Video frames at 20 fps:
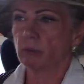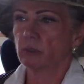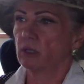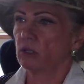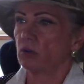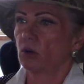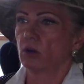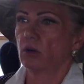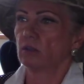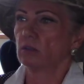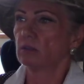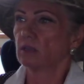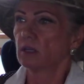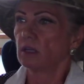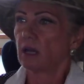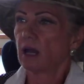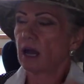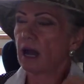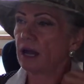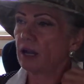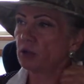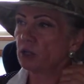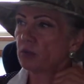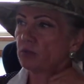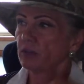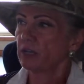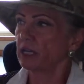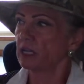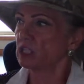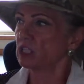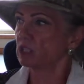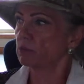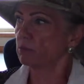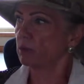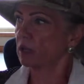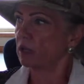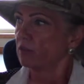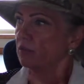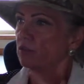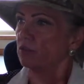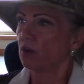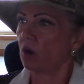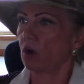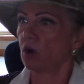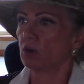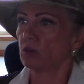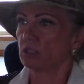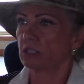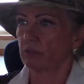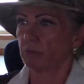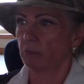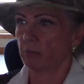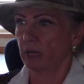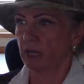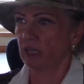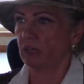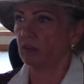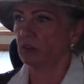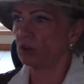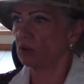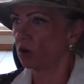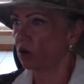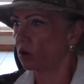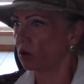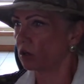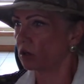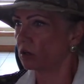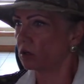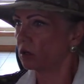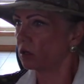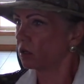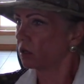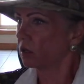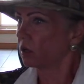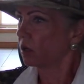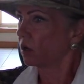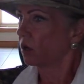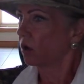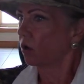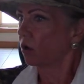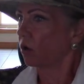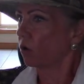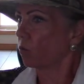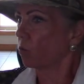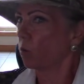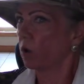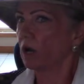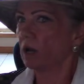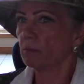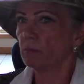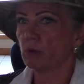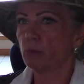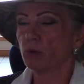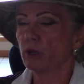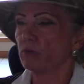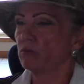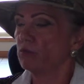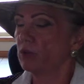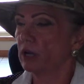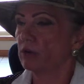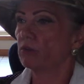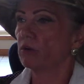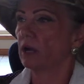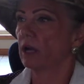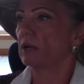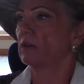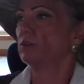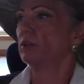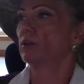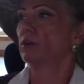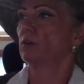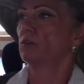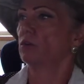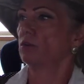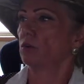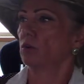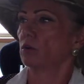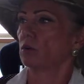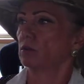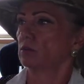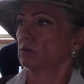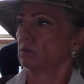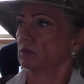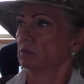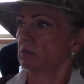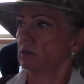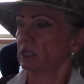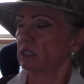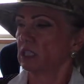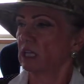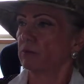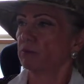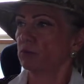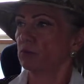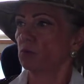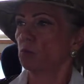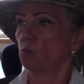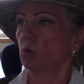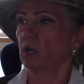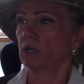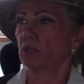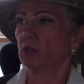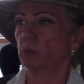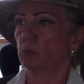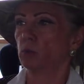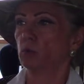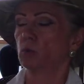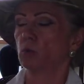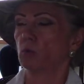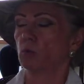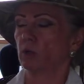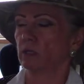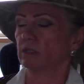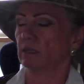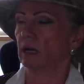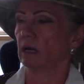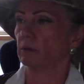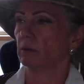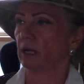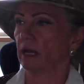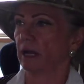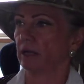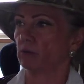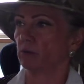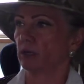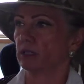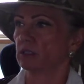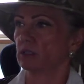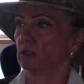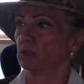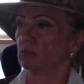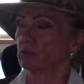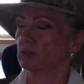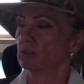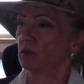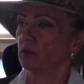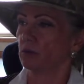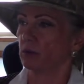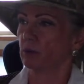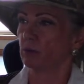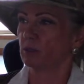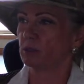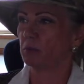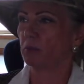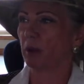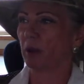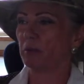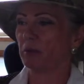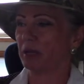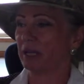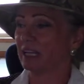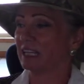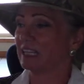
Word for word: in the yard. I don't know if they can smell the dogs that have been in the yard or what, but we have never had a deer in the yard, except for the one in the pool one time I had rescued, so it was a baby.